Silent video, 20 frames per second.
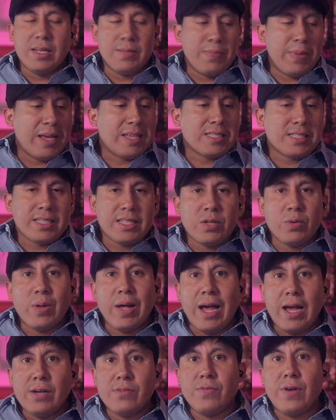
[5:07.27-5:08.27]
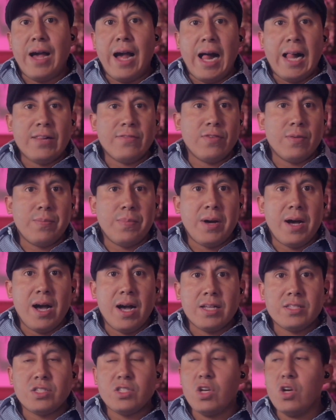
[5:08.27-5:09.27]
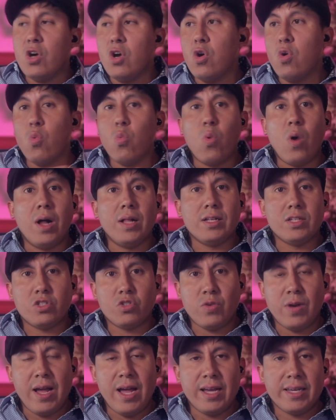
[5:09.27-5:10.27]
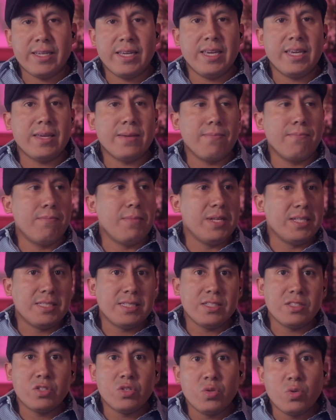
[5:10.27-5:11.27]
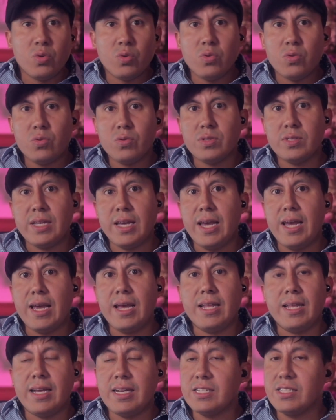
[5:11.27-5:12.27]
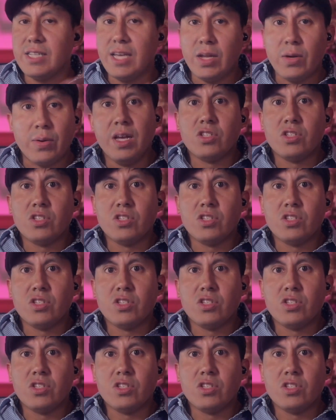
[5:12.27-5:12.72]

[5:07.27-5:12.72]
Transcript: Basically, they will have alpha bots, wallet tracking, minting tools, and etc.